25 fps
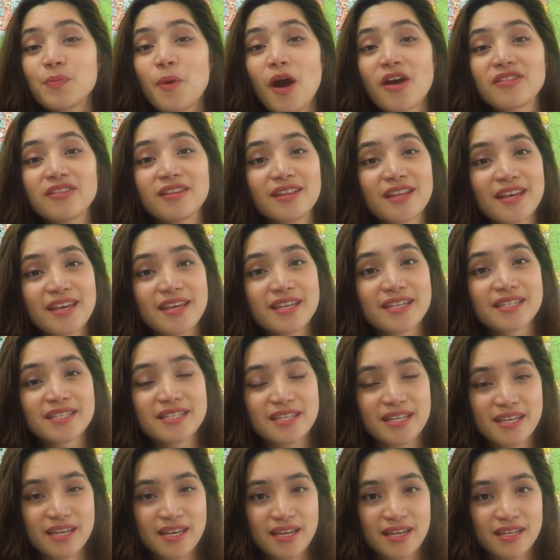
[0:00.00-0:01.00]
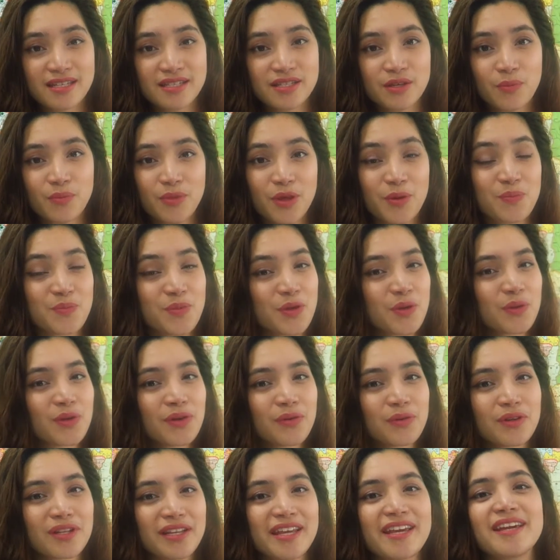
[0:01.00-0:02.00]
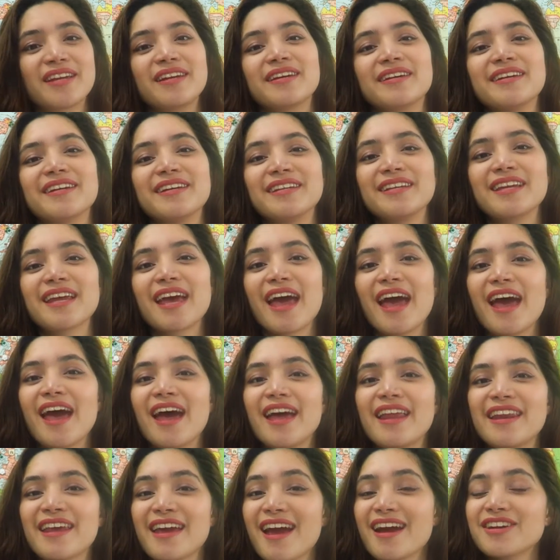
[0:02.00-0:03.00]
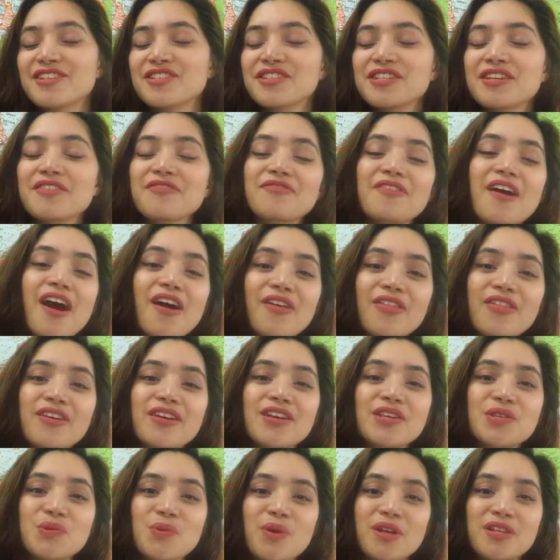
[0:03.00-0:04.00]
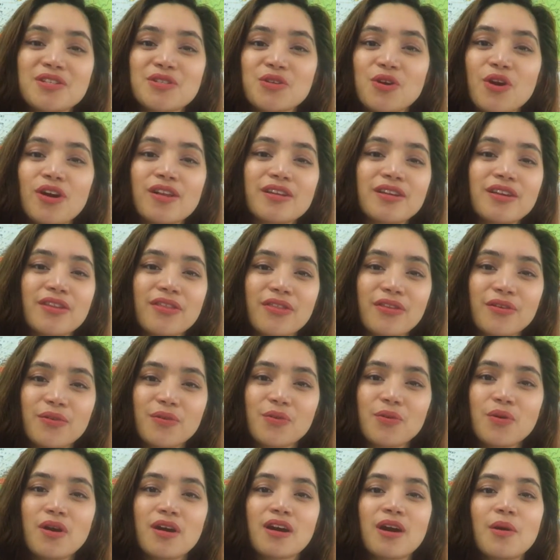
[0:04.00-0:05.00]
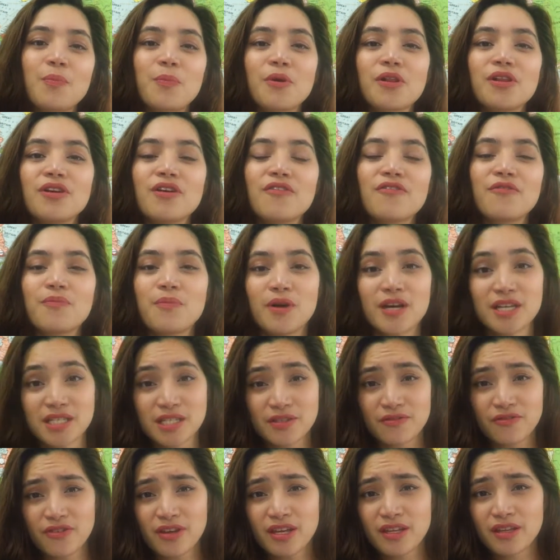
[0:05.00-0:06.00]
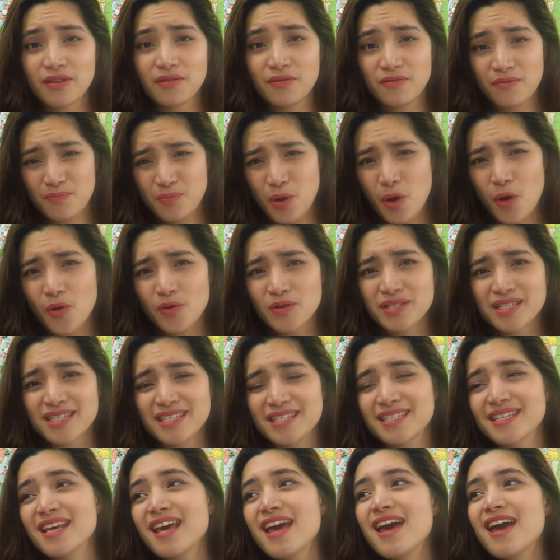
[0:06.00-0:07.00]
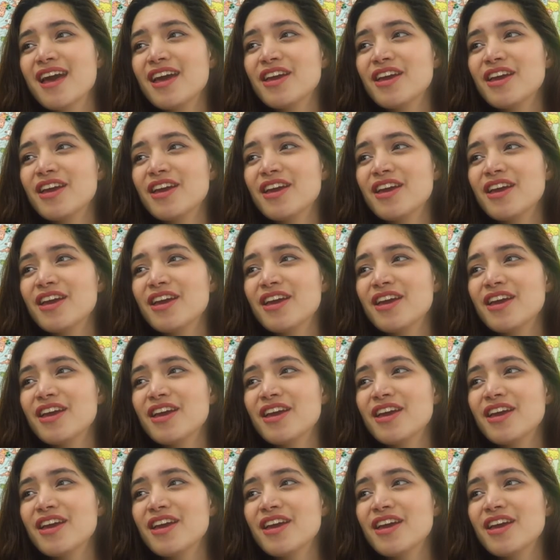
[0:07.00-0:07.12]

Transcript: up on the list is something beauty related, and I actually found this while scrolling through a couple of BuzzFeed posts.